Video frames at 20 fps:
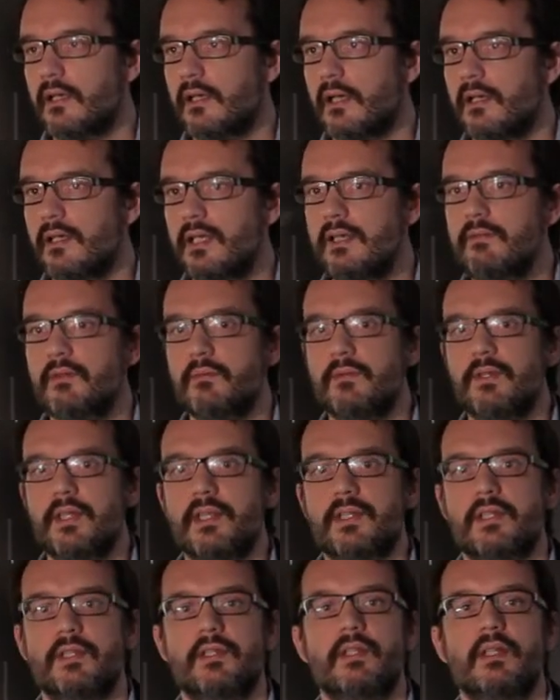I'll leave you with
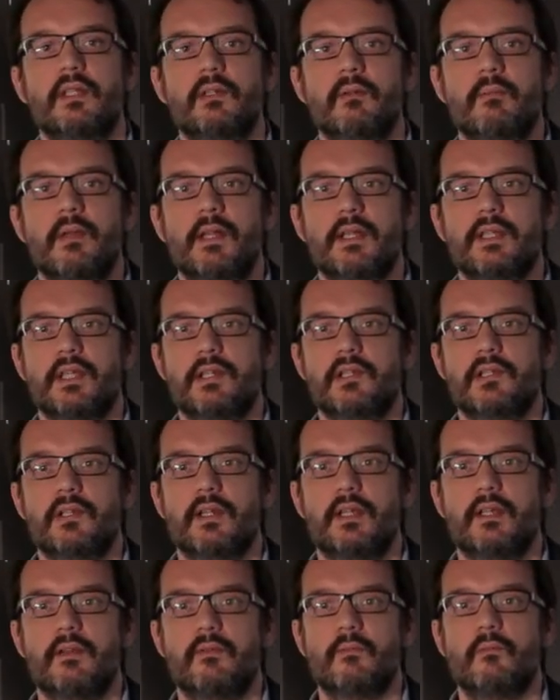this, just a little meditation I
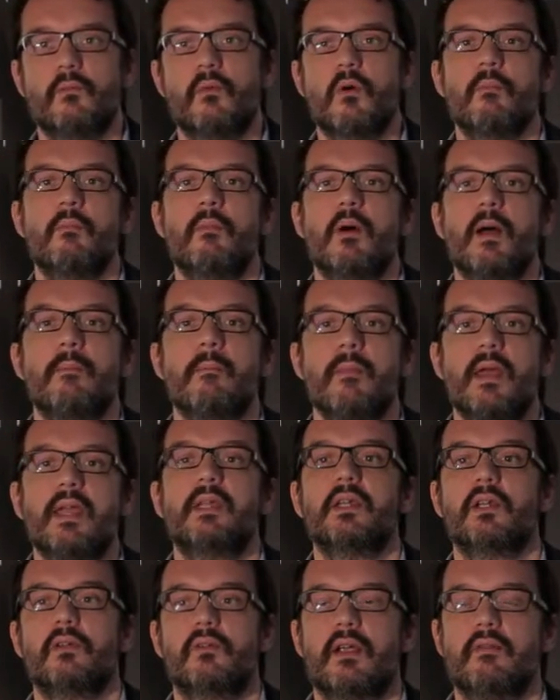had on what might
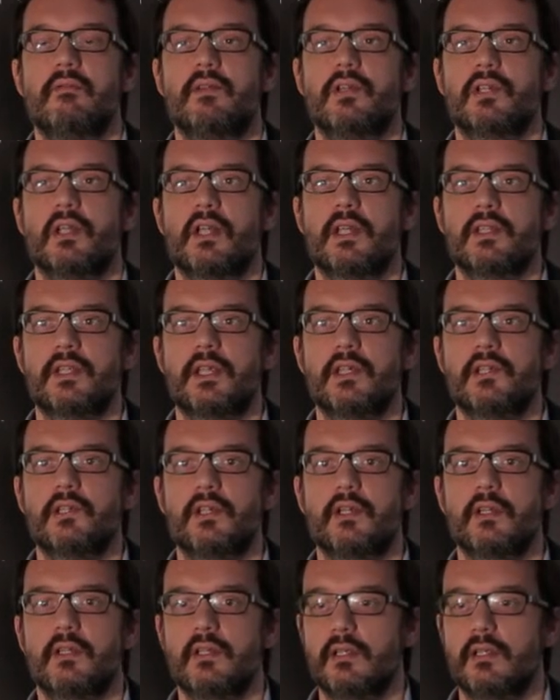make a great visualization.